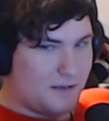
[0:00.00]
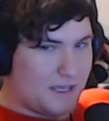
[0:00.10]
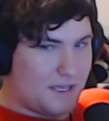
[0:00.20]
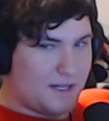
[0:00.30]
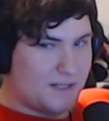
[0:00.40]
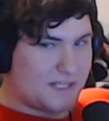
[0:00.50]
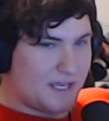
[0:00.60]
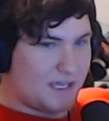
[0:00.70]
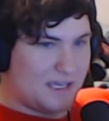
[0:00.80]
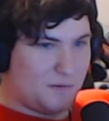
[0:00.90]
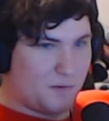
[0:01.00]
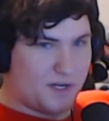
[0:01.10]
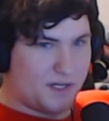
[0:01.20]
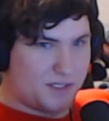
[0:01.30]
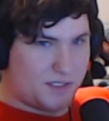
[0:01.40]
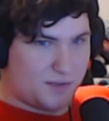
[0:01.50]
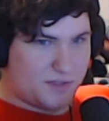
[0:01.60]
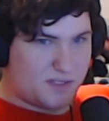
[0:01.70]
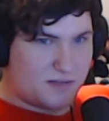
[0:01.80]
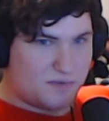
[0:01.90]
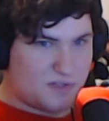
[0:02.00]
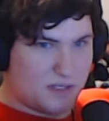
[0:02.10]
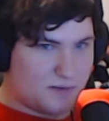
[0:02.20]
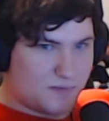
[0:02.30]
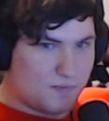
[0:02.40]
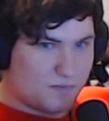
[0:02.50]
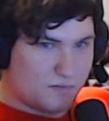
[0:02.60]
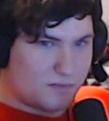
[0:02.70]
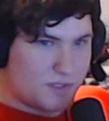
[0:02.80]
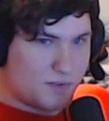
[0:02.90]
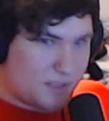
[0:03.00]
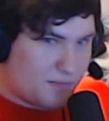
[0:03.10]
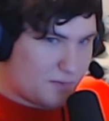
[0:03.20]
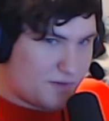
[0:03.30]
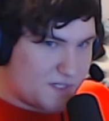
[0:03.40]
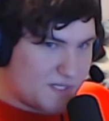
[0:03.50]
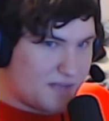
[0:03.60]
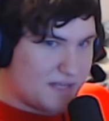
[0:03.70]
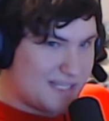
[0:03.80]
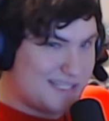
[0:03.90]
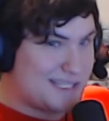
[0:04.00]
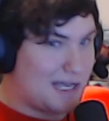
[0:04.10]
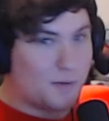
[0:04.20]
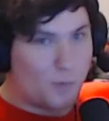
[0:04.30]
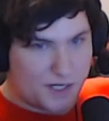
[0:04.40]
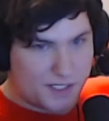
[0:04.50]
and he's like he wanted to do something with his son that his son wanted to